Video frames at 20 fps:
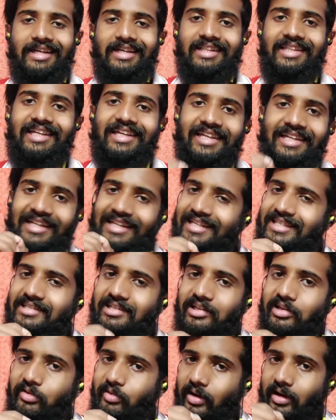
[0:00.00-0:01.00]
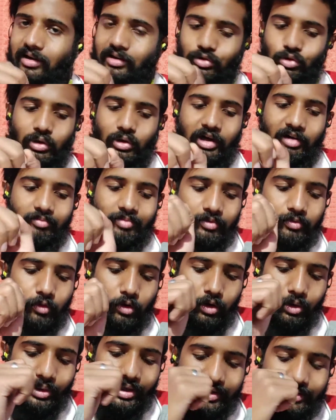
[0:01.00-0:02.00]
there is a drug. So I've been
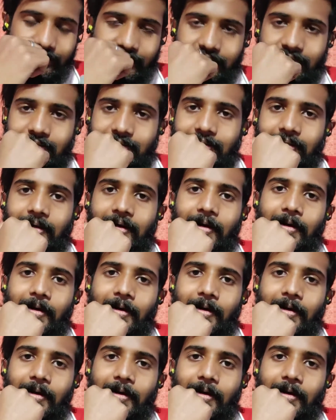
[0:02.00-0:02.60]
following this